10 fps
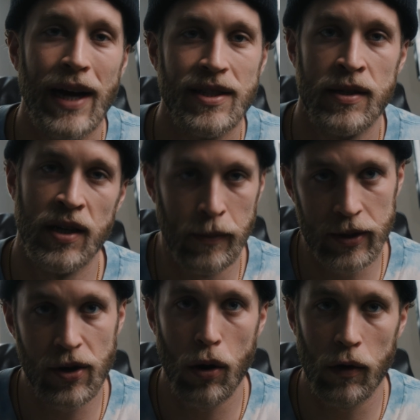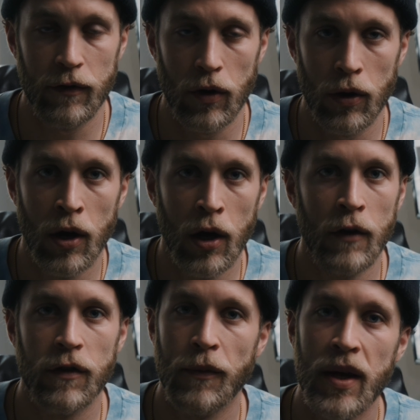as a cinematographer.
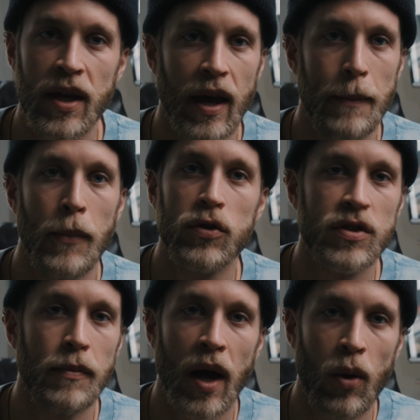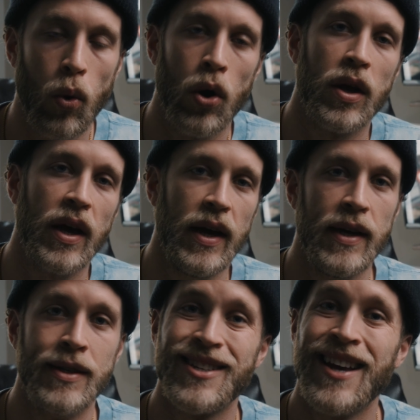For me, again, most of my work
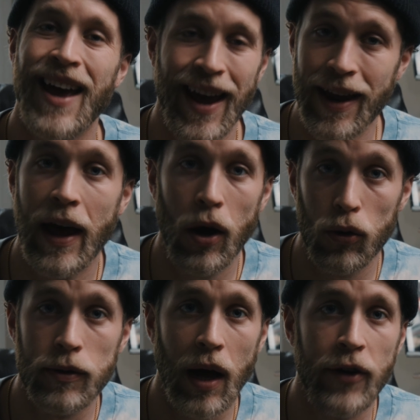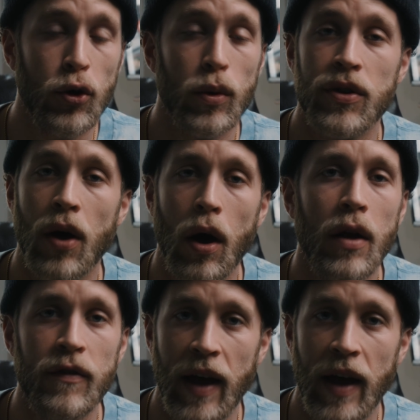is handheld. I do a ton of